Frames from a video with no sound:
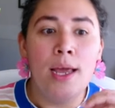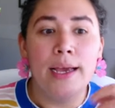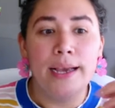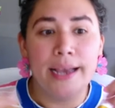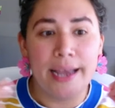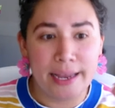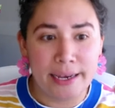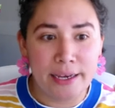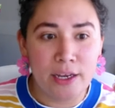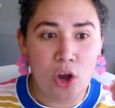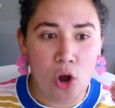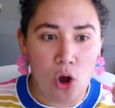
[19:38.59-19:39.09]

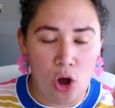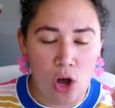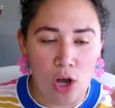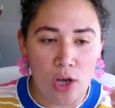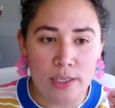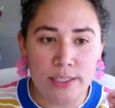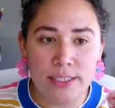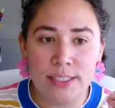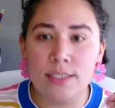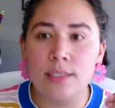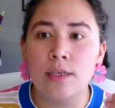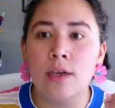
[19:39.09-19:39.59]
can
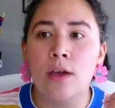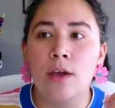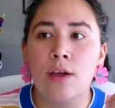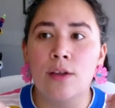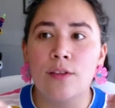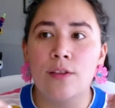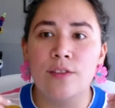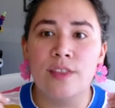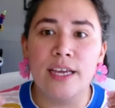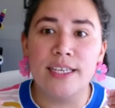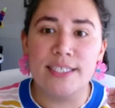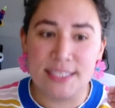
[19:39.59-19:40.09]
cause
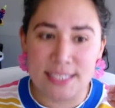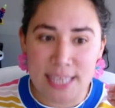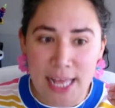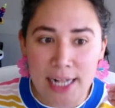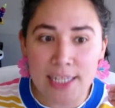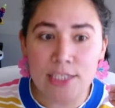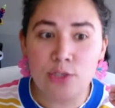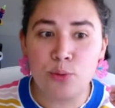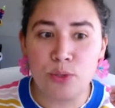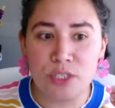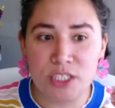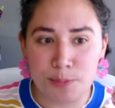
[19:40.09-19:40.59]
the
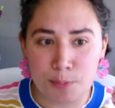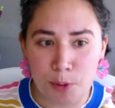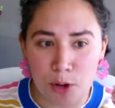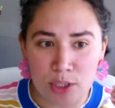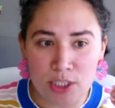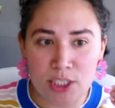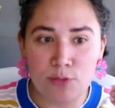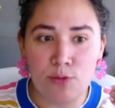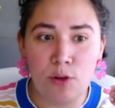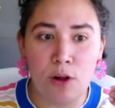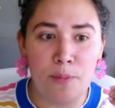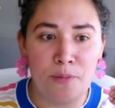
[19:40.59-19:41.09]
cells
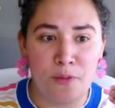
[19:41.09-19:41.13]
responsible